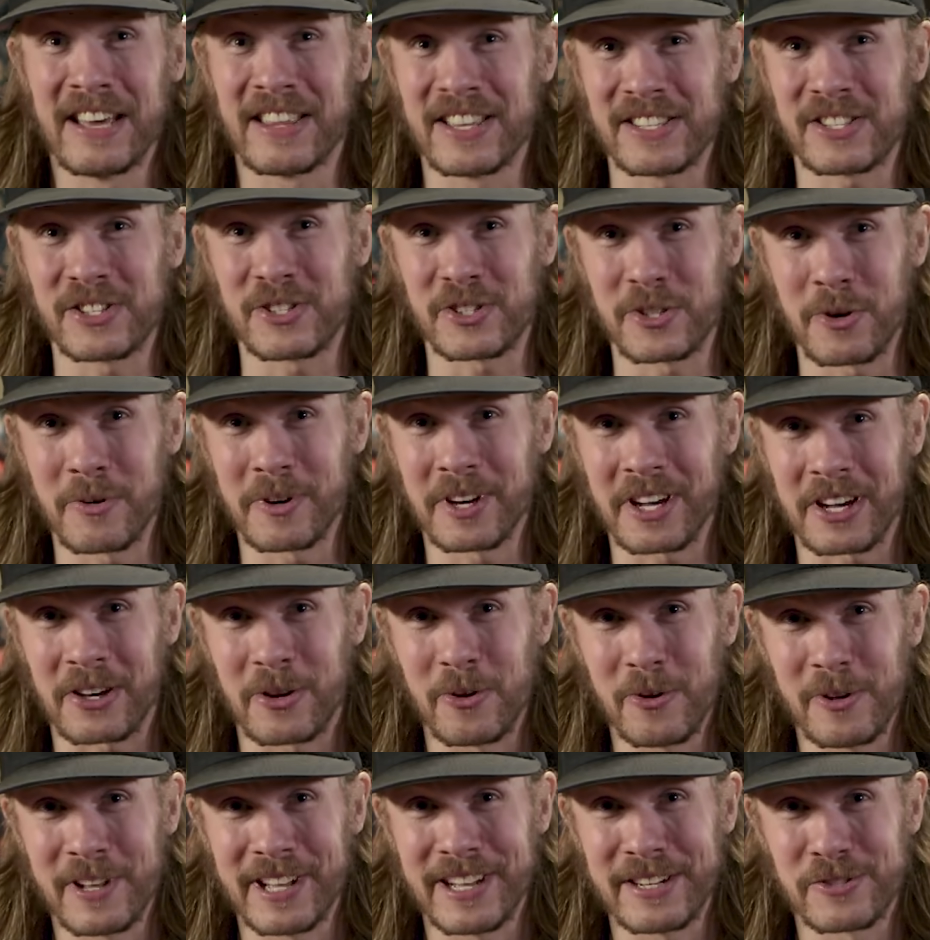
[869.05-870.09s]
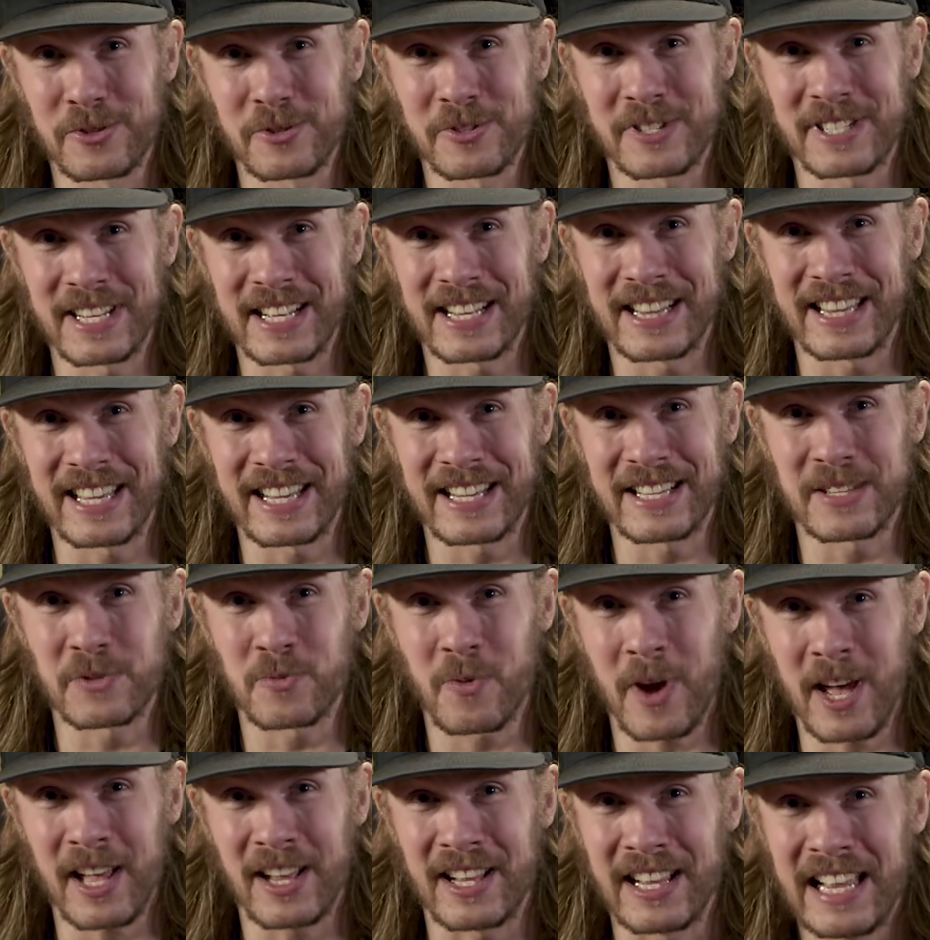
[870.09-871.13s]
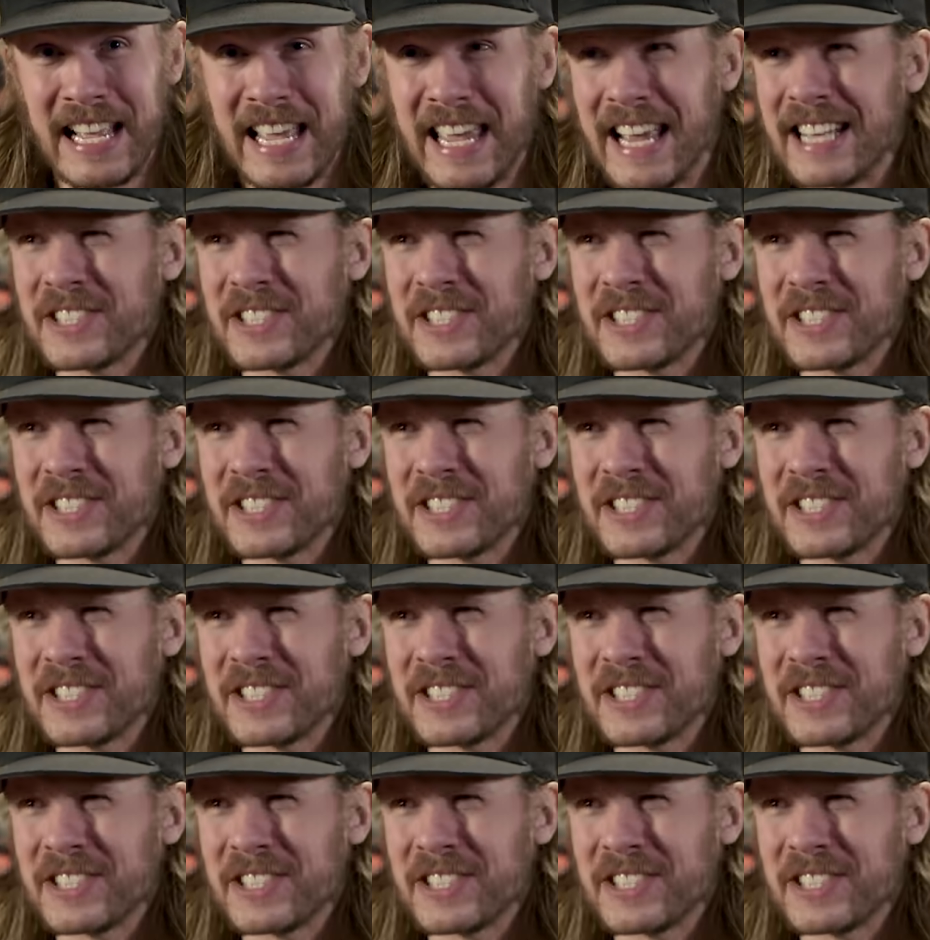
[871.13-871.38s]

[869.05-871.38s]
this is doing a cool, interesting thing as well.